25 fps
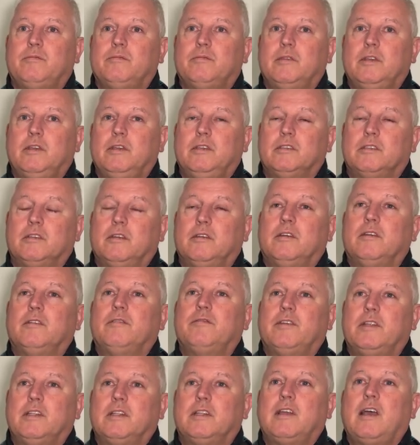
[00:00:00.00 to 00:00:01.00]
he's a
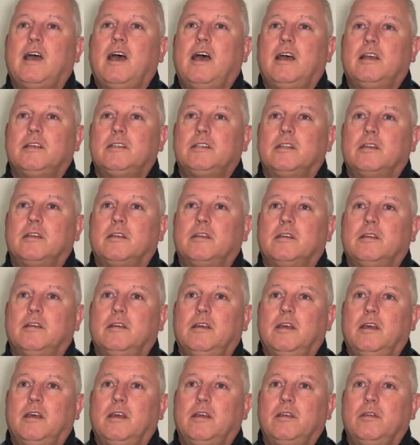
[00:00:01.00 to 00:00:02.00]
fantastic
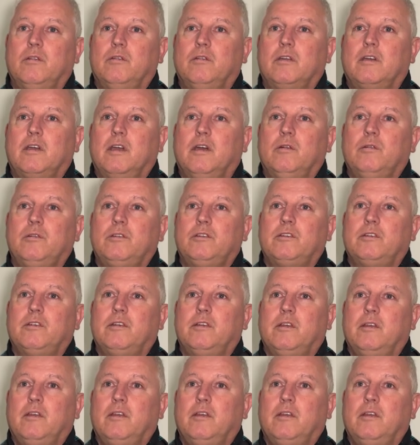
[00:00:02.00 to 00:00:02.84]
young coach.